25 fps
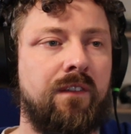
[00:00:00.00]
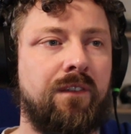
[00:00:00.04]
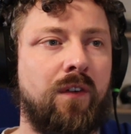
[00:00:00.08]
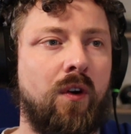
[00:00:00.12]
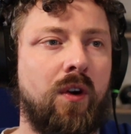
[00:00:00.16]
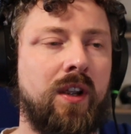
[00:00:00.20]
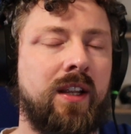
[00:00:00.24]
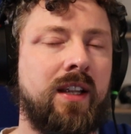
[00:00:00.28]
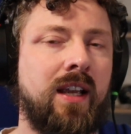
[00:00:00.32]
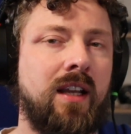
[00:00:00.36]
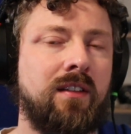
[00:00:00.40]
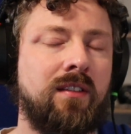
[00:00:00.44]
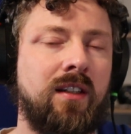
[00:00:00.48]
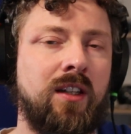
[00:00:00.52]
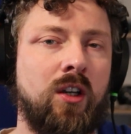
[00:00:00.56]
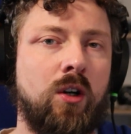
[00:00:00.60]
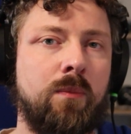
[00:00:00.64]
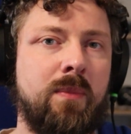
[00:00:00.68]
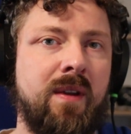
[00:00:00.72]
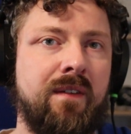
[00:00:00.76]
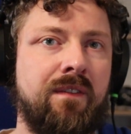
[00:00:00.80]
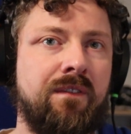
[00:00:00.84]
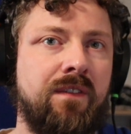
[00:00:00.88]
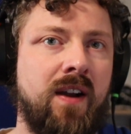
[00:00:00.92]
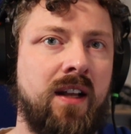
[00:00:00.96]
40k is a
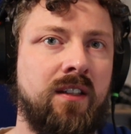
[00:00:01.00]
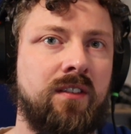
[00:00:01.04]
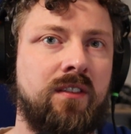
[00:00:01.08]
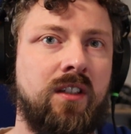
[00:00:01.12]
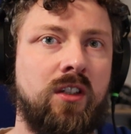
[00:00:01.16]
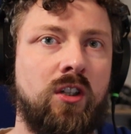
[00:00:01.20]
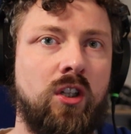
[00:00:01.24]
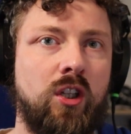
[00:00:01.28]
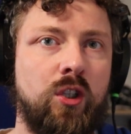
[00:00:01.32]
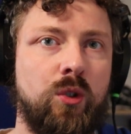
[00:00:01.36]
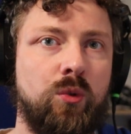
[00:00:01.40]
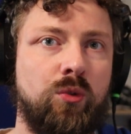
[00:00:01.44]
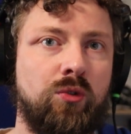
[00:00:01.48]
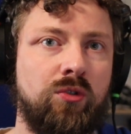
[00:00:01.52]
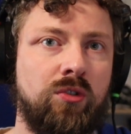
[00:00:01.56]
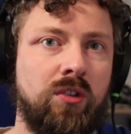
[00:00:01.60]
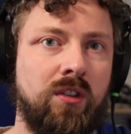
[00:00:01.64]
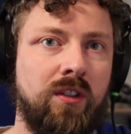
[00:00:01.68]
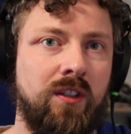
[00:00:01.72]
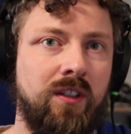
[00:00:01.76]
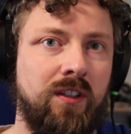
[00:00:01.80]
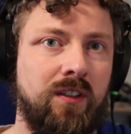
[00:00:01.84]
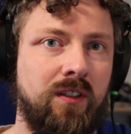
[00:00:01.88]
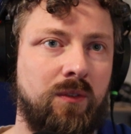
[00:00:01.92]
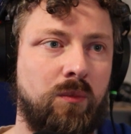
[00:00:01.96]
little bit fast and loose
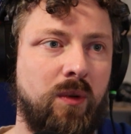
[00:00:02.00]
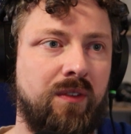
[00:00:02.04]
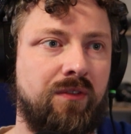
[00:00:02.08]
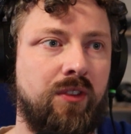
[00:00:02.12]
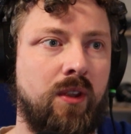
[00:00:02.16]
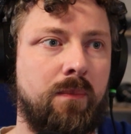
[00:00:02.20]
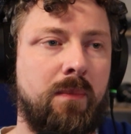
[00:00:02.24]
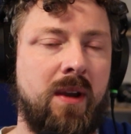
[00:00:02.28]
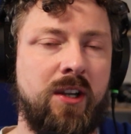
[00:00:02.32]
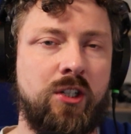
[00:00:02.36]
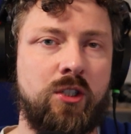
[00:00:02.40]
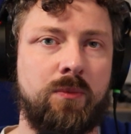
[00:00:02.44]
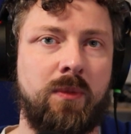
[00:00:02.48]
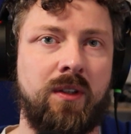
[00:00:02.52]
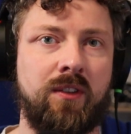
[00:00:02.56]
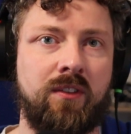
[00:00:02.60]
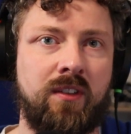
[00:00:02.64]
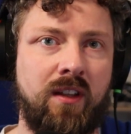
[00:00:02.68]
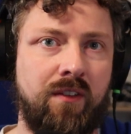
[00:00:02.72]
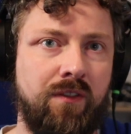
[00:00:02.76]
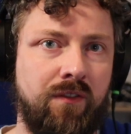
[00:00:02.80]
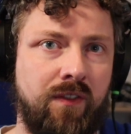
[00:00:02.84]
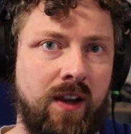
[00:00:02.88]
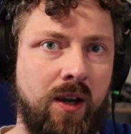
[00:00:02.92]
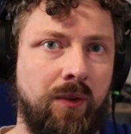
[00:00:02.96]
with the
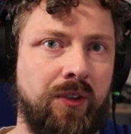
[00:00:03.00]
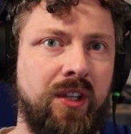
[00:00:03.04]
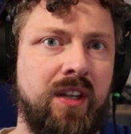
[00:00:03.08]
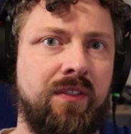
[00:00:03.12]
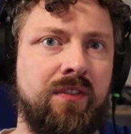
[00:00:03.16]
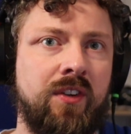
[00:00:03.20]
measurements I've found.